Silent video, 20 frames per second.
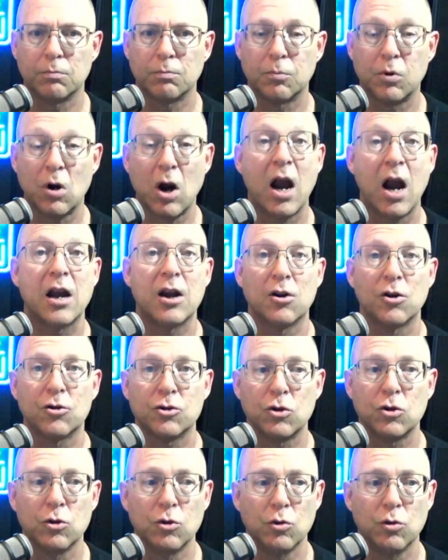prior
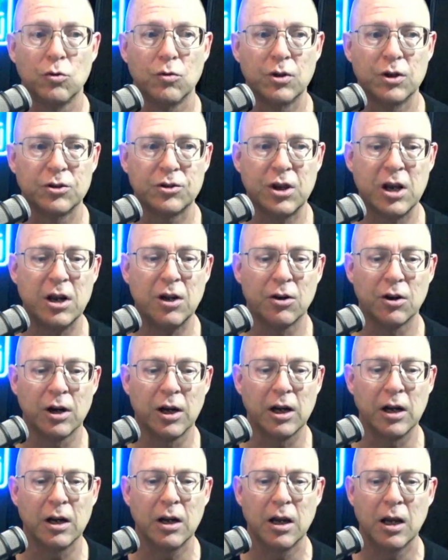to this
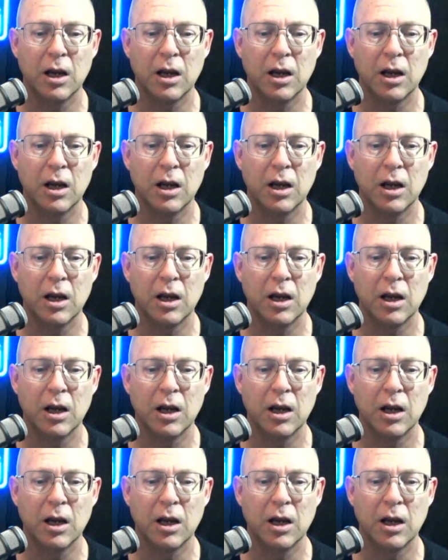hearing,